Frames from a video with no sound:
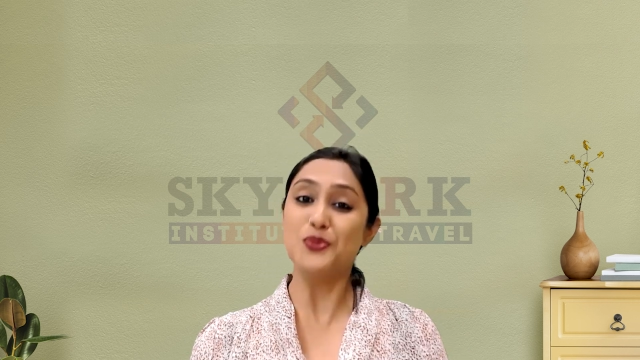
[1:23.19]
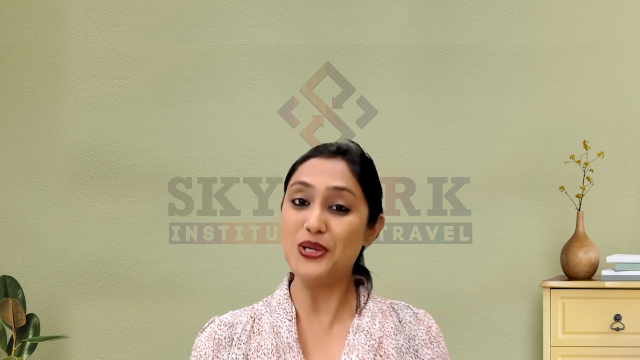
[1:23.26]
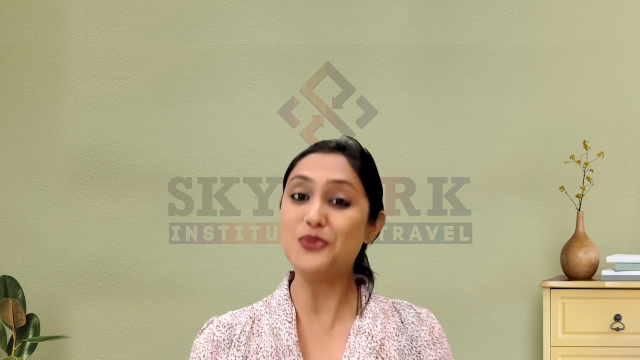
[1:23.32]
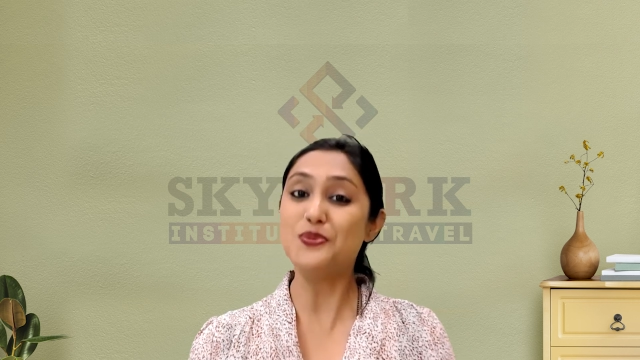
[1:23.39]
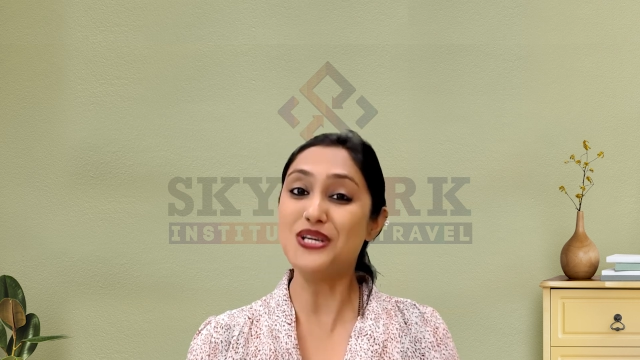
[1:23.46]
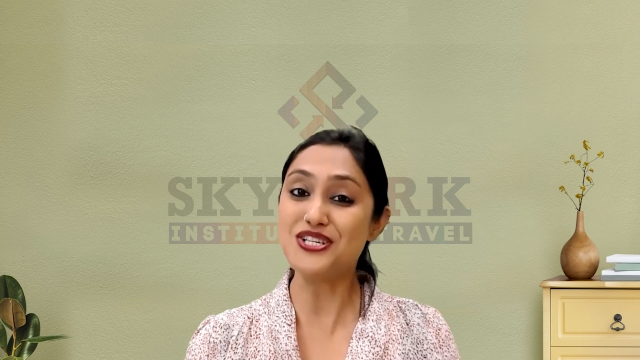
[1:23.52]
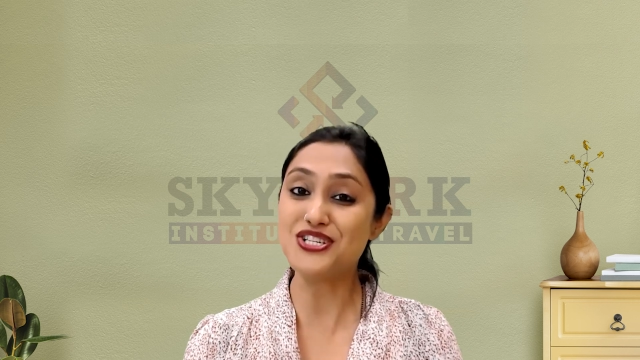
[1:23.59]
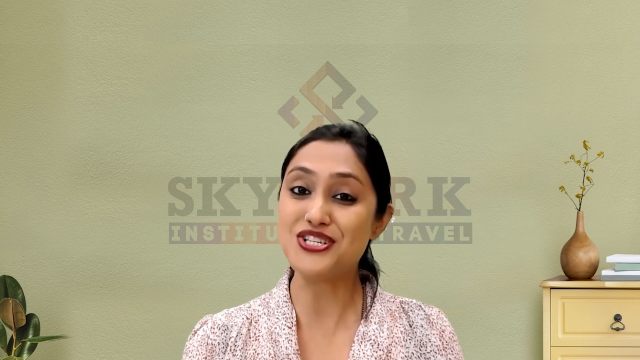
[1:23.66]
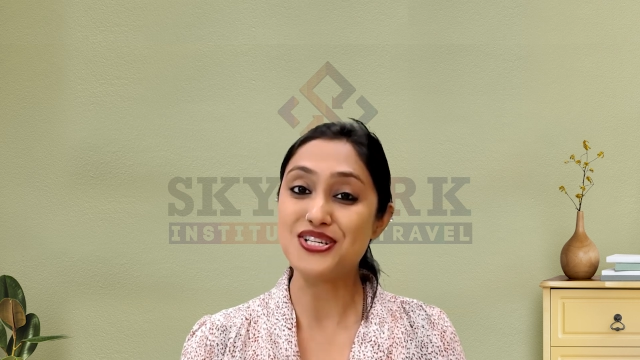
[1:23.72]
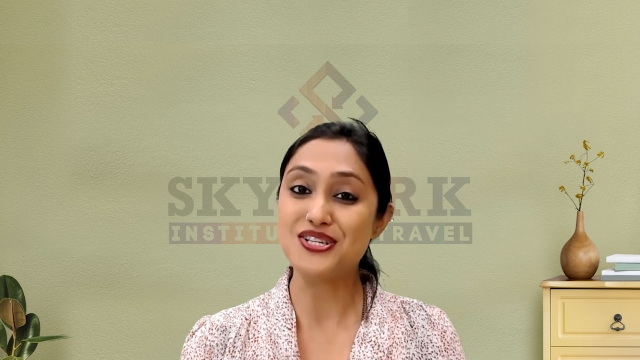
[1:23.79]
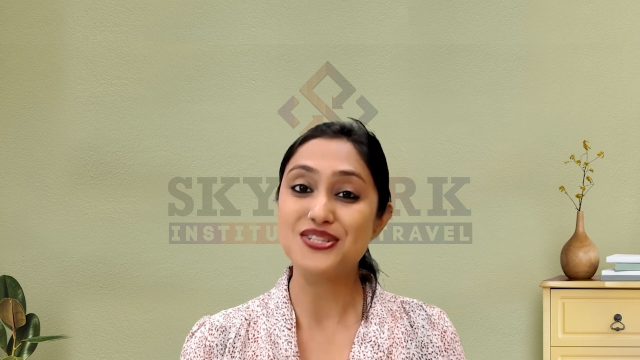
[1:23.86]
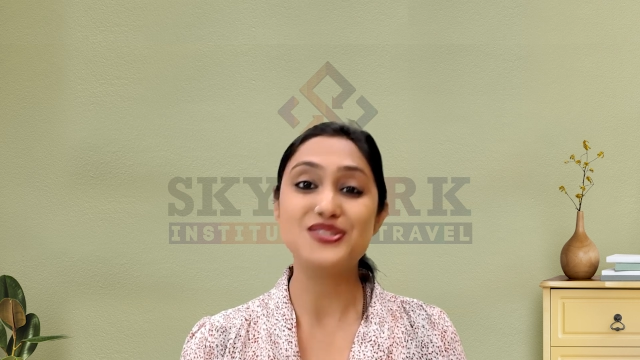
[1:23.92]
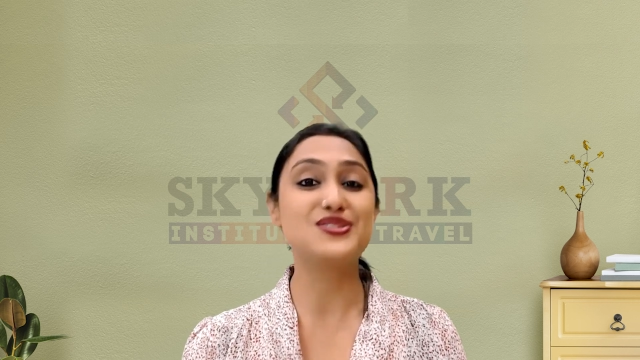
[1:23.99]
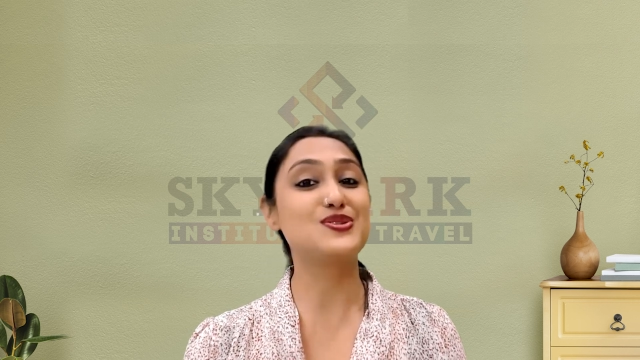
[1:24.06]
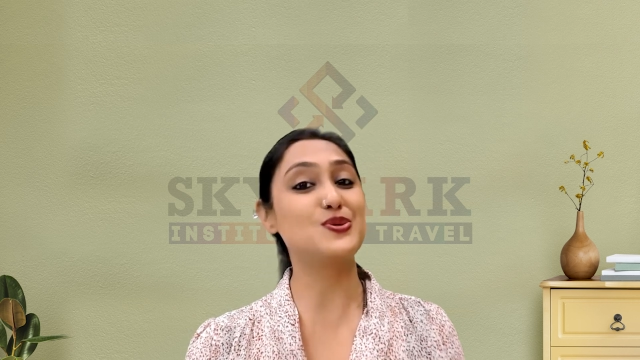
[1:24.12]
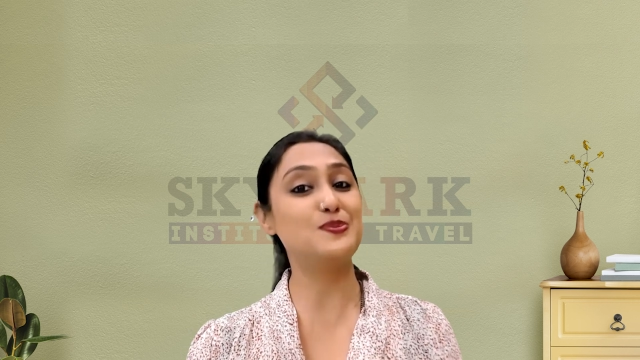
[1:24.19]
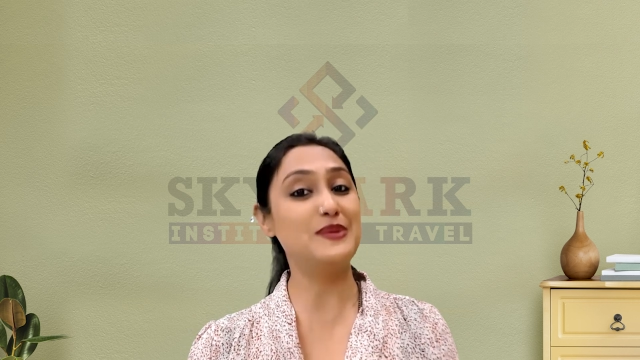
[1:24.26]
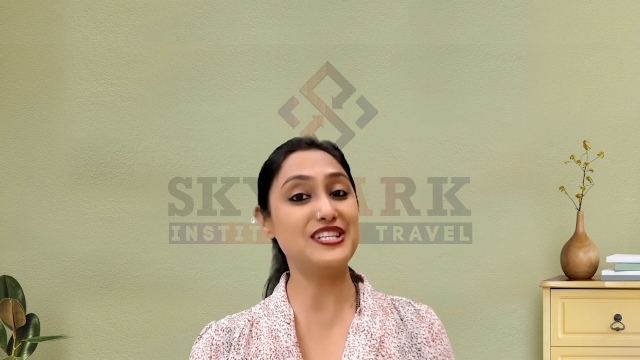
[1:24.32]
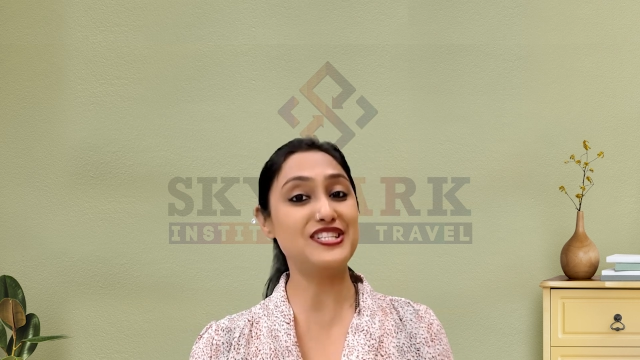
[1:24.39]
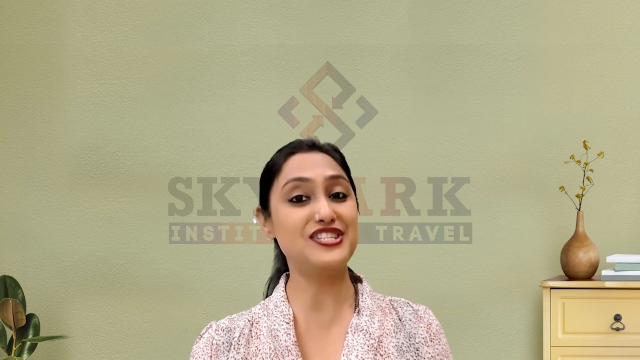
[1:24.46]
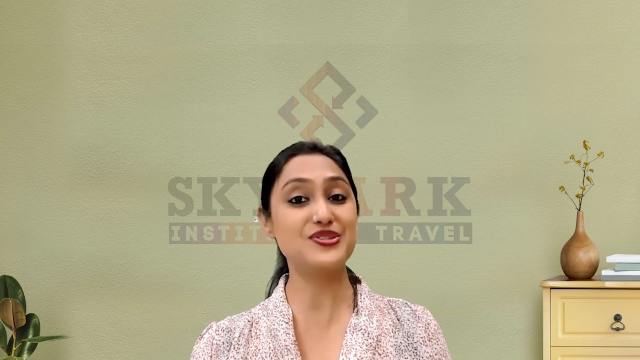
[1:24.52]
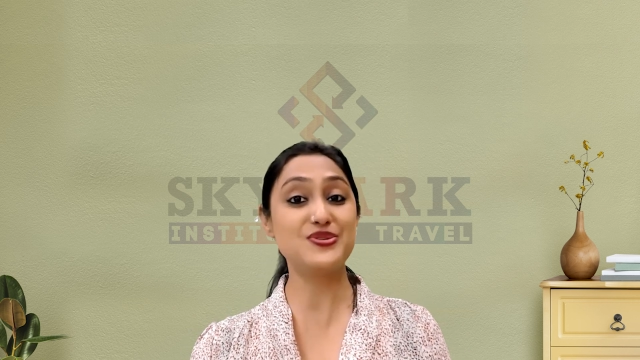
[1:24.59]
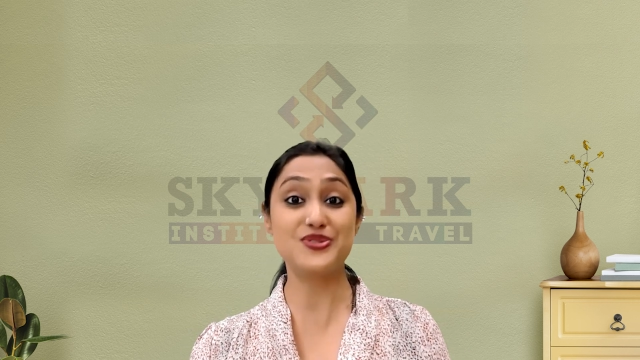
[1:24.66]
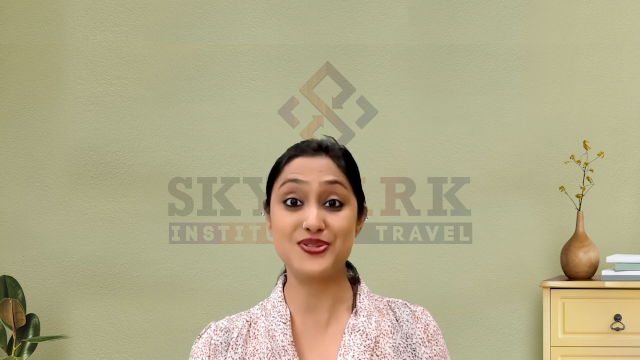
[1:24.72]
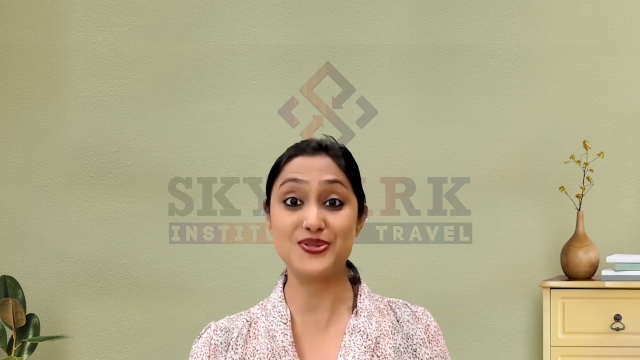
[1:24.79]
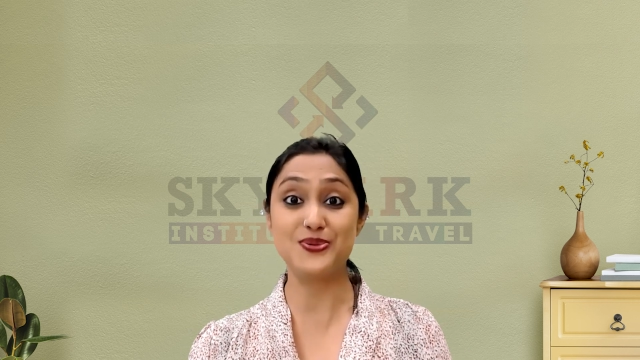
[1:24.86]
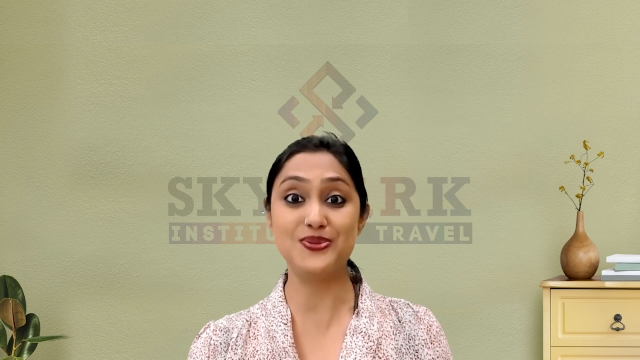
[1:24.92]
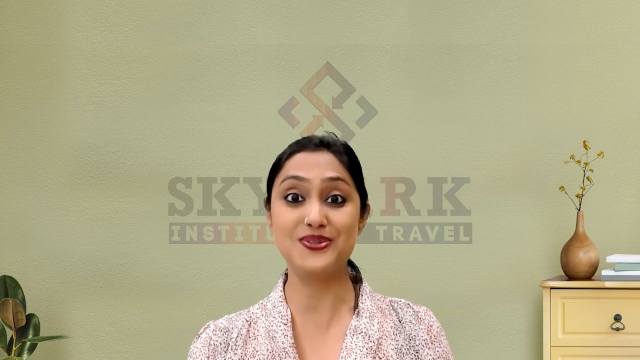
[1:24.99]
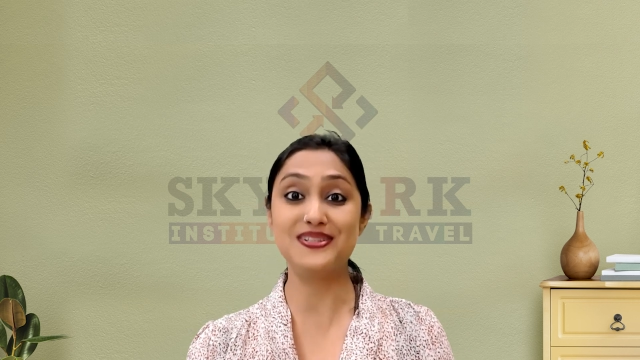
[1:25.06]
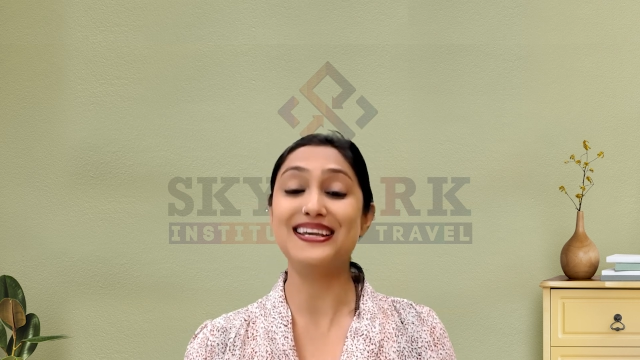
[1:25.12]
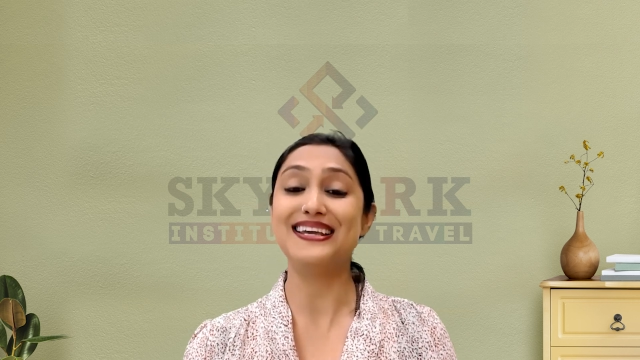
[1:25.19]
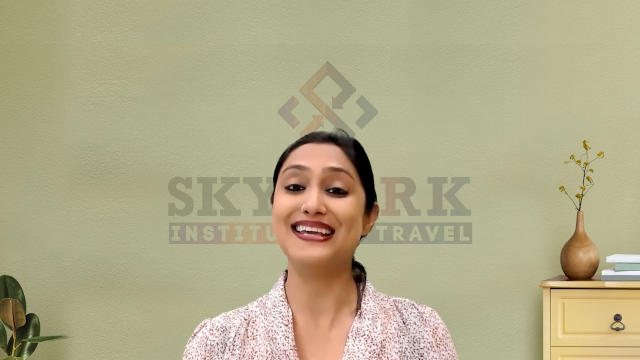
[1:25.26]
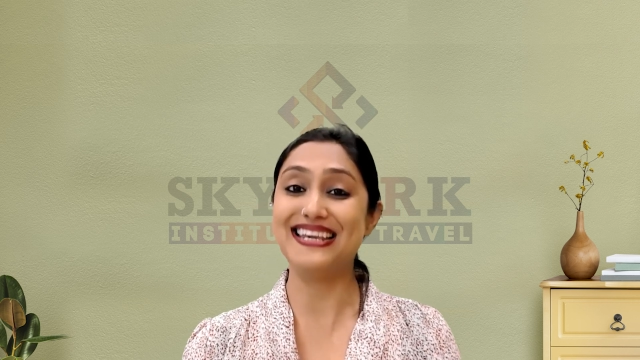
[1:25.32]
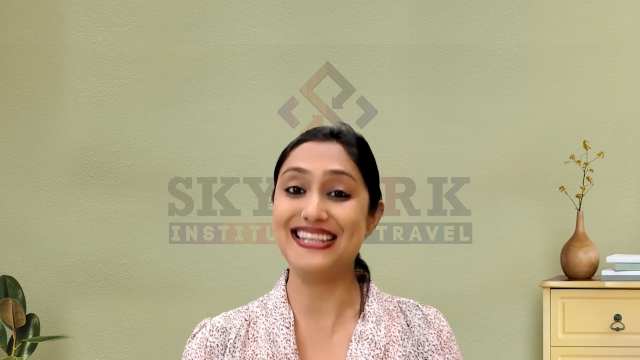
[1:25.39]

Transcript: We wish to meet you soon